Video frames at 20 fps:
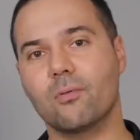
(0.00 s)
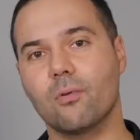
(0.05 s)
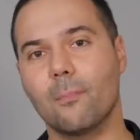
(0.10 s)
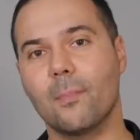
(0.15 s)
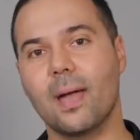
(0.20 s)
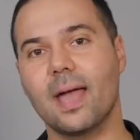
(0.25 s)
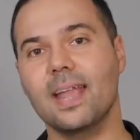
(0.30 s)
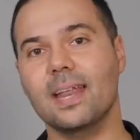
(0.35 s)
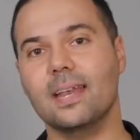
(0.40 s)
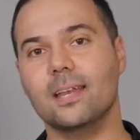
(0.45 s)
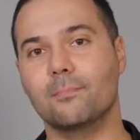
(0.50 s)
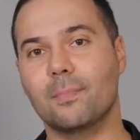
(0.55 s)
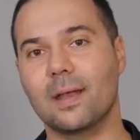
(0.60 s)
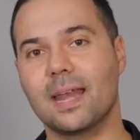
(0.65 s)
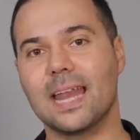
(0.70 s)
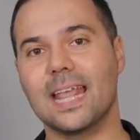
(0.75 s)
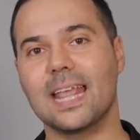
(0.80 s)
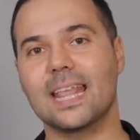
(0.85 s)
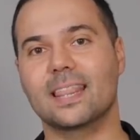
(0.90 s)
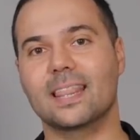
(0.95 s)
remained
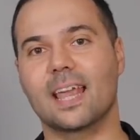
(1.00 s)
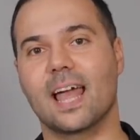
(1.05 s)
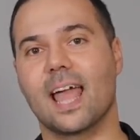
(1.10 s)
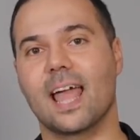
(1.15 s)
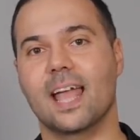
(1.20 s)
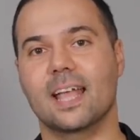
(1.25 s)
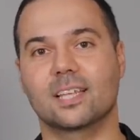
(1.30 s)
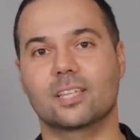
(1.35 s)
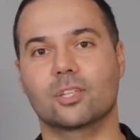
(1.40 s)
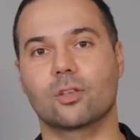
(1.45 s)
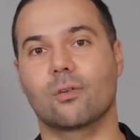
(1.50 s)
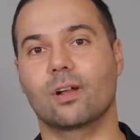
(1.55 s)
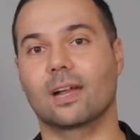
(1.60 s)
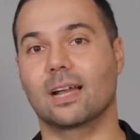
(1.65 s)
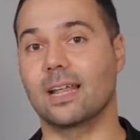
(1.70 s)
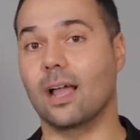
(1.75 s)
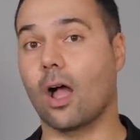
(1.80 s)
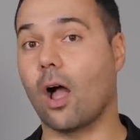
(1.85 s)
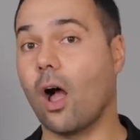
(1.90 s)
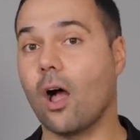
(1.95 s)
beneath their
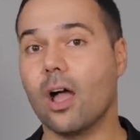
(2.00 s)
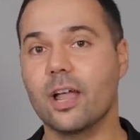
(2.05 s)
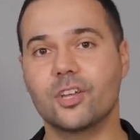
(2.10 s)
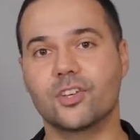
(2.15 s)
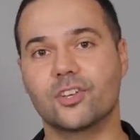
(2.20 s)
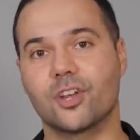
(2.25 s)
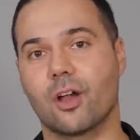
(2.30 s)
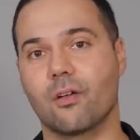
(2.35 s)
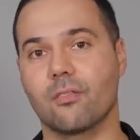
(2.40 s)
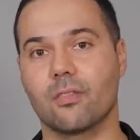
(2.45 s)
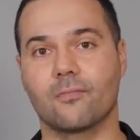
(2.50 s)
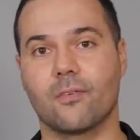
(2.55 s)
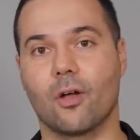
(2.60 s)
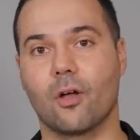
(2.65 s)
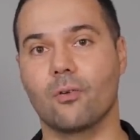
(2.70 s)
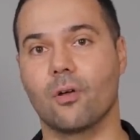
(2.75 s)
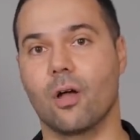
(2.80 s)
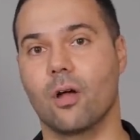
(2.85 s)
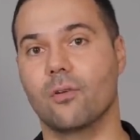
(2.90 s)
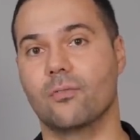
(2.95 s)
historically high share of the
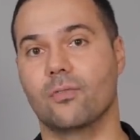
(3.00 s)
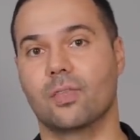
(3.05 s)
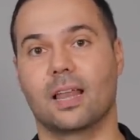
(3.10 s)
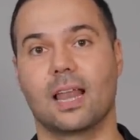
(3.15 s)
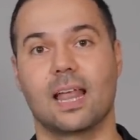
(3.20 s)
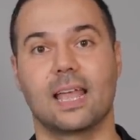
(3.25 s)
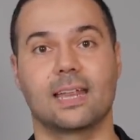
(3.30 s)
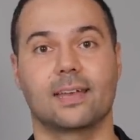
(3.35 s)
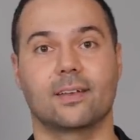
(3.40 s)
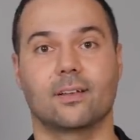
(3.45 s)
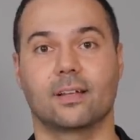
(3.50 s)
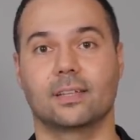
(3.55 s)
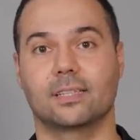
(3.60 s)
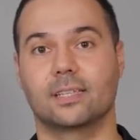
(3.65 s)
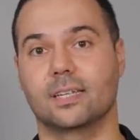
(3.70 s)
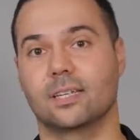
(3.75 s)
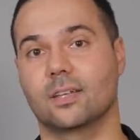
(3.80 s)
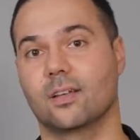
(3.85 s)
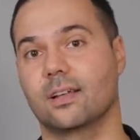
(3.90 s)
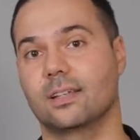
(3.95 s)
vote over the late
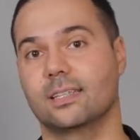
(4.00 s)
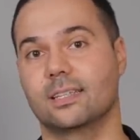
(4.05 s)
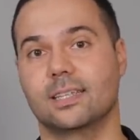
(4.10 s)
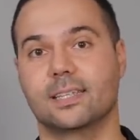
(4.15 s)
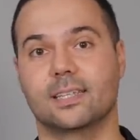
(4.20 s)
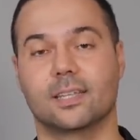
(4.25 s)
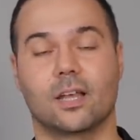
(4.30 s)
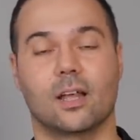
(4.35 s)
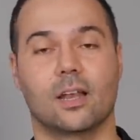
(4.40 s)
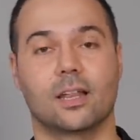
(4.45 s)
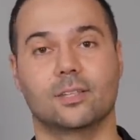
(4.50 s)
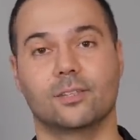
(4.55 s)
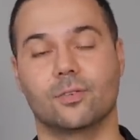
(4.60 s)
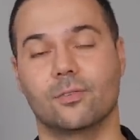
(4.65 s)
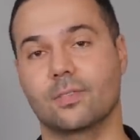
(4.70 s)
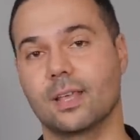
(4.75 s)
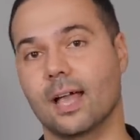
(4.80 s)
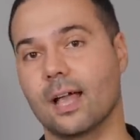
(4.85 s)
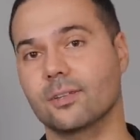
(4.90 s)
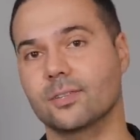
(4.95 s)
nineteen nineties and early two
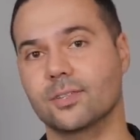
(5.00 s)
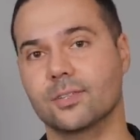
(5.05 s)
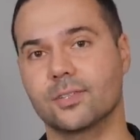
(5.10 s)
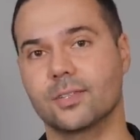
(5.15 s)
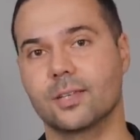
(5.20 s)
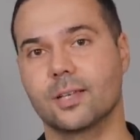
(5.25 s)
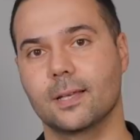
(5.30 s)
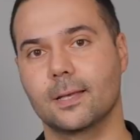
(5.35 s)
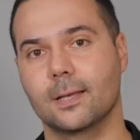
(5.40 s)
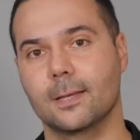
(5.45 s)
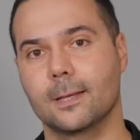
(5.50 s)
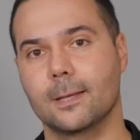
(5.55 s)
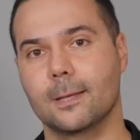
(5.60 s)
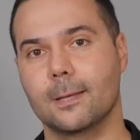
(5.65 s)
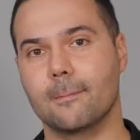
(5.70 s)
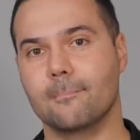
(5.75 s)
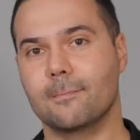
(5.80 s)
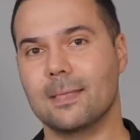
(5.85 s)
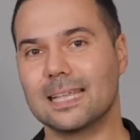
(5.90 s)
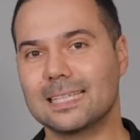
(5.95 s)
thousands,
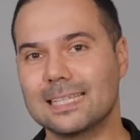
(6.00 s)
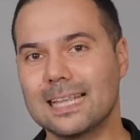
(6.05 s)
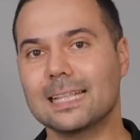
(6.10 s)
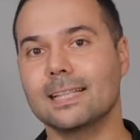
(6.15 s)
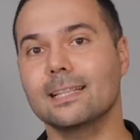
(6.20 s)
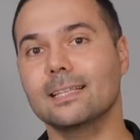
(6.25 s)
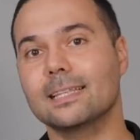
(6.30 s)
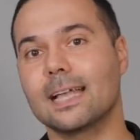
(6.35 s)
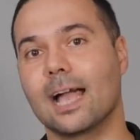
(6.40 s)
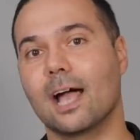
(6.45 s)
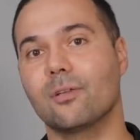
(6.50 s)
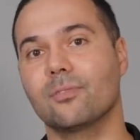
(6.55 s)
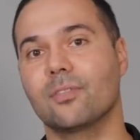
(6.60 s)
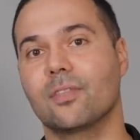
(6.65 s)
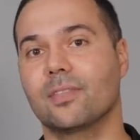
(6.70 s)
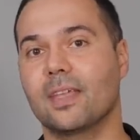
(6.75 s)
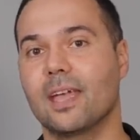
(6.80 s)
there's little doubt that